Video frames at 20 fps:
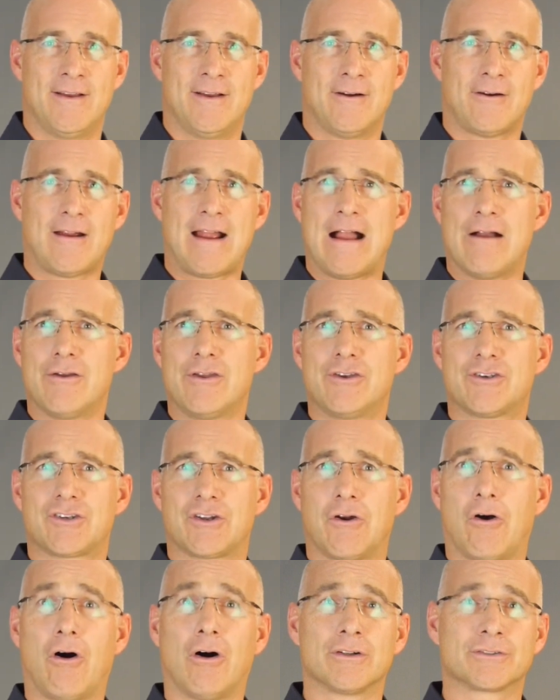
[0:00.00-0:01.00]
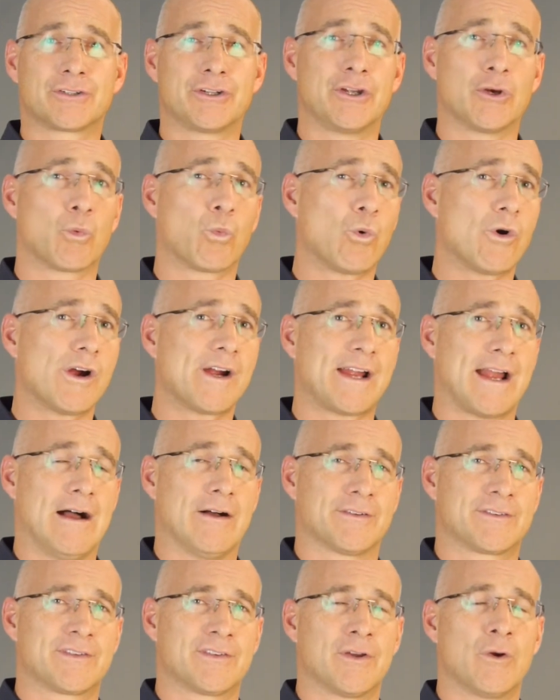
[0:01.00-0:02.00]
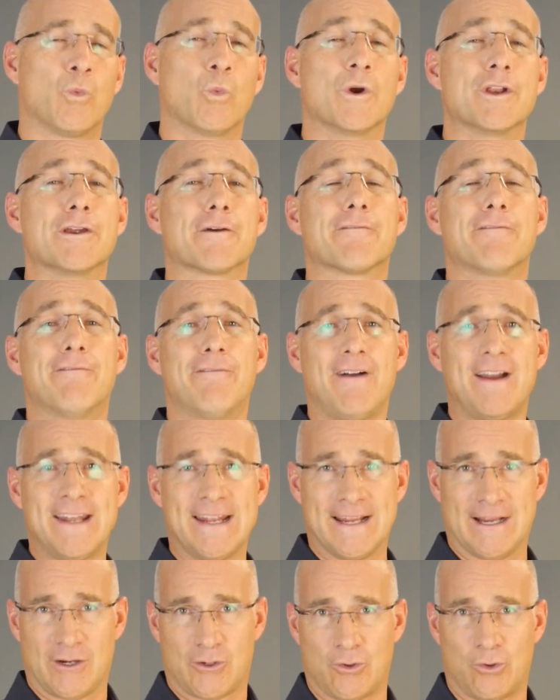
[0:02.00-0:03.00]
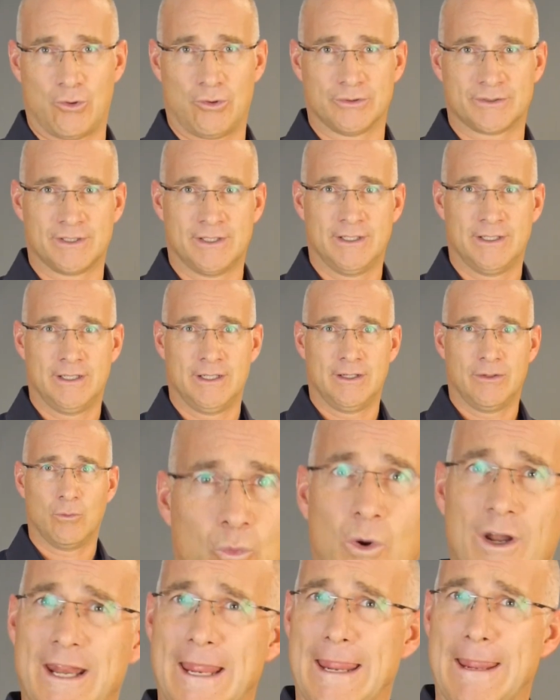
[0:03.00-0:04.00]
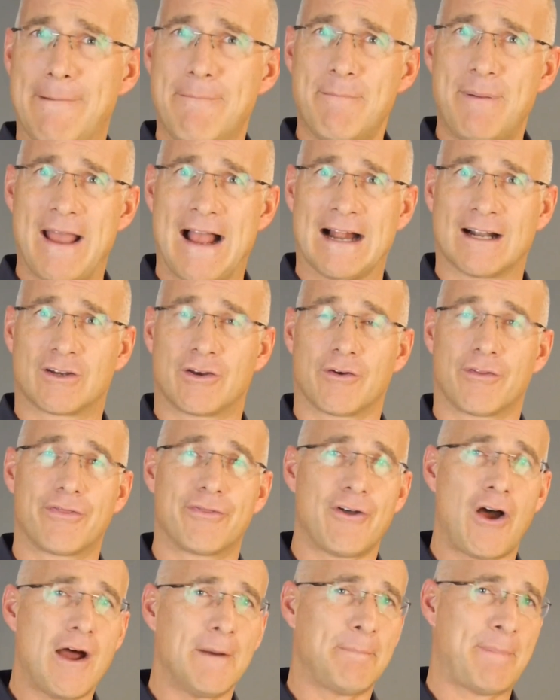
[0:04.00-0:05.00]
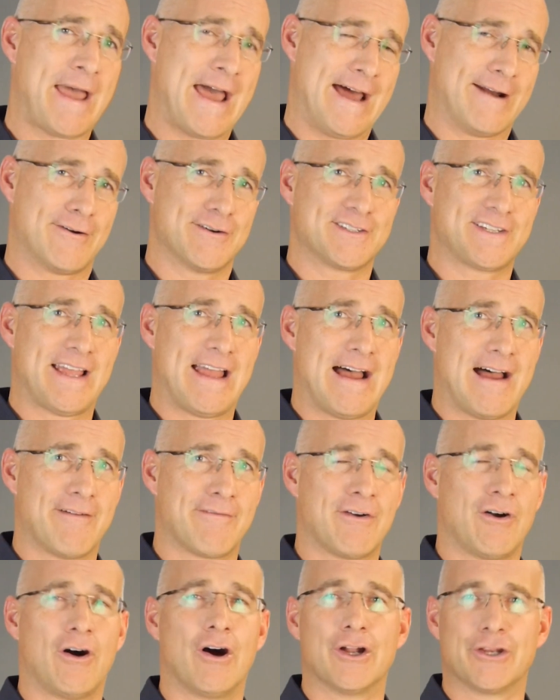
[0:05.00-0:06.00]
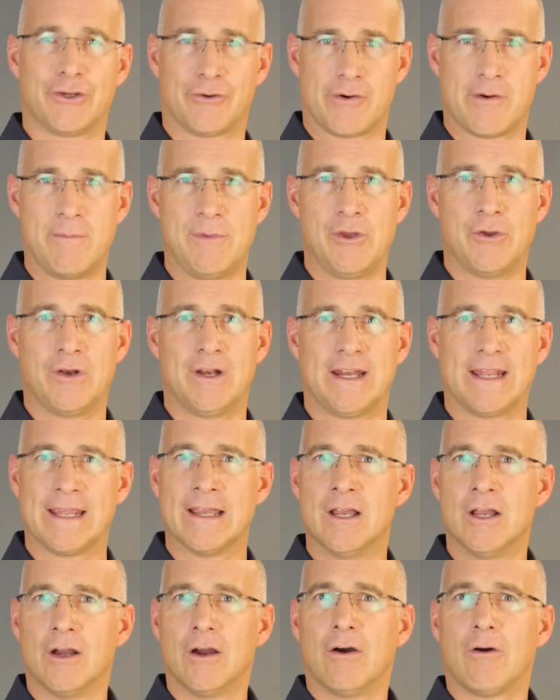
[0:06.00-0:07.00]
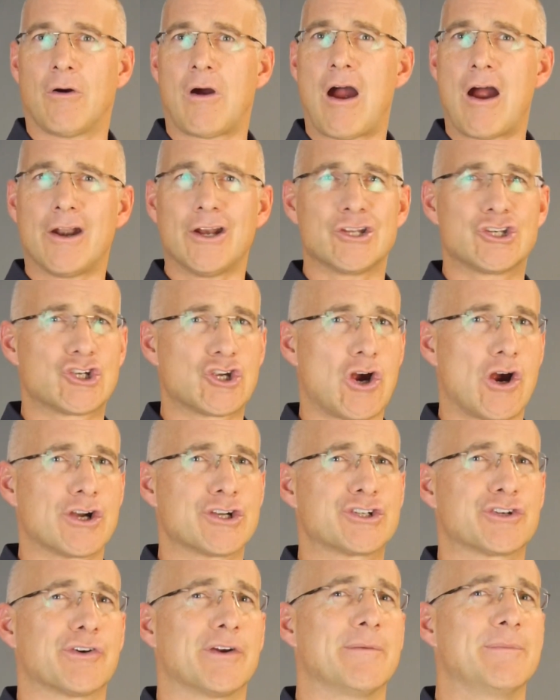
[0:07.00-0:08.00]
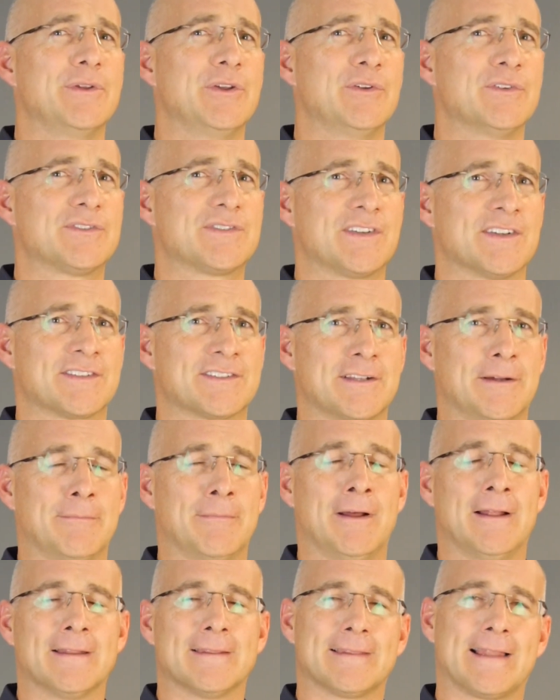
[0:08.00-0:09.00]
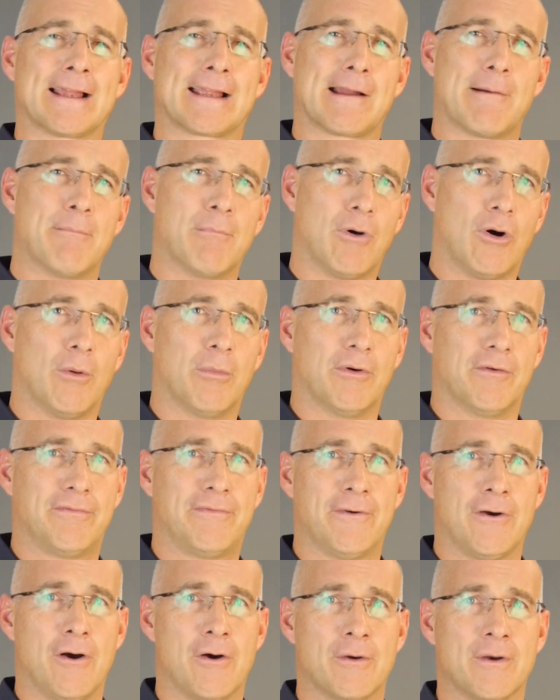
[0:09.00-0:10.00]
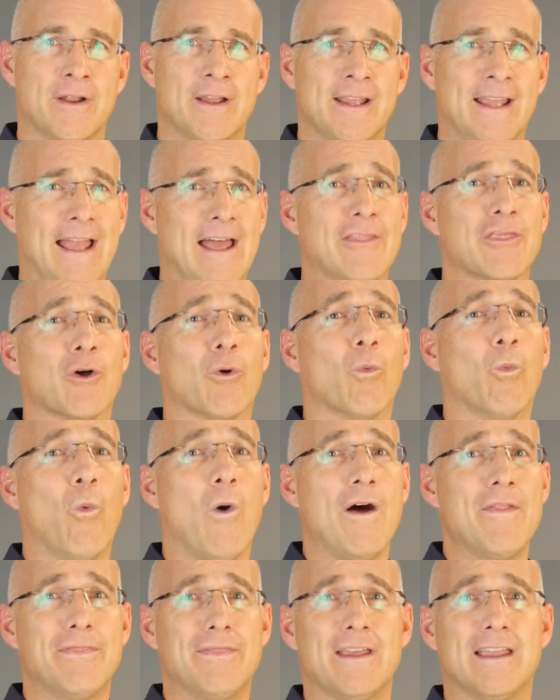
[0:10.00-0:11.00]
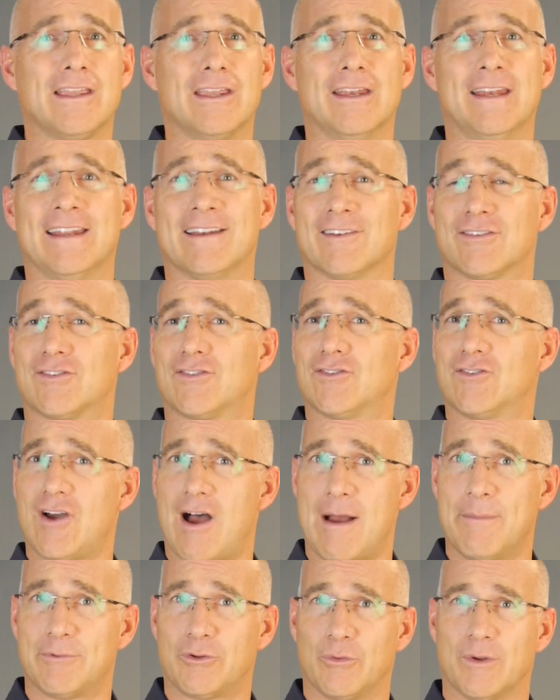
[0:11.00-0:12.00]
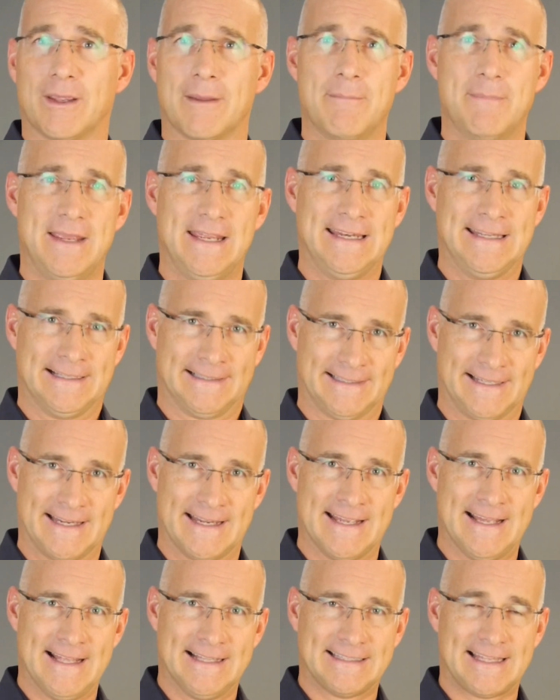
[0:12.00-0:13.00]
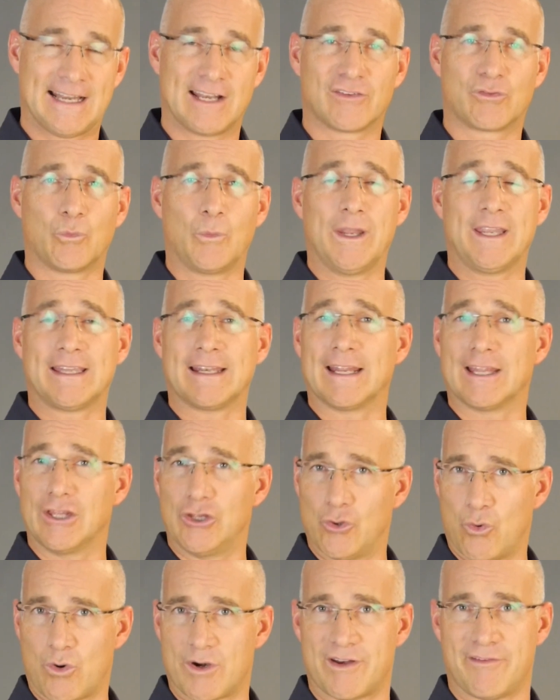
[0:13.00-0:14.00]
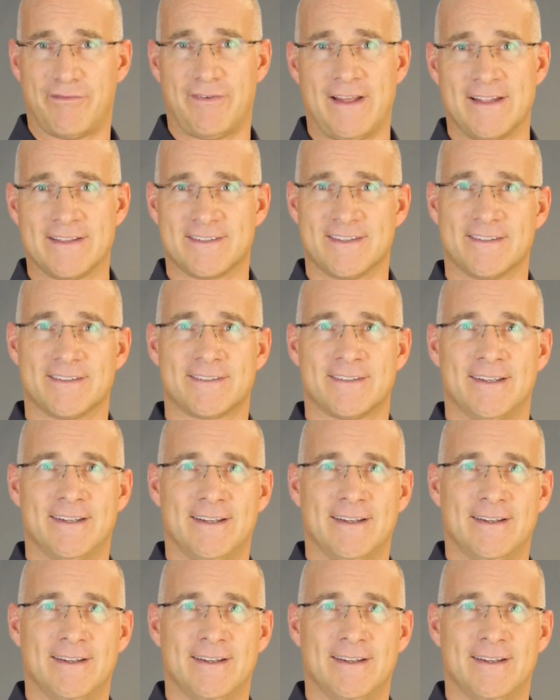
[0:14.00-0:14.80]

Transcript: or how you should alter your workouts when you're fighting a cold, what impact your thought patterns have on your immunity, or how to charge your immune system like a mobile phone, and the one thing you need to stop doing immediately that is weakening your defenses.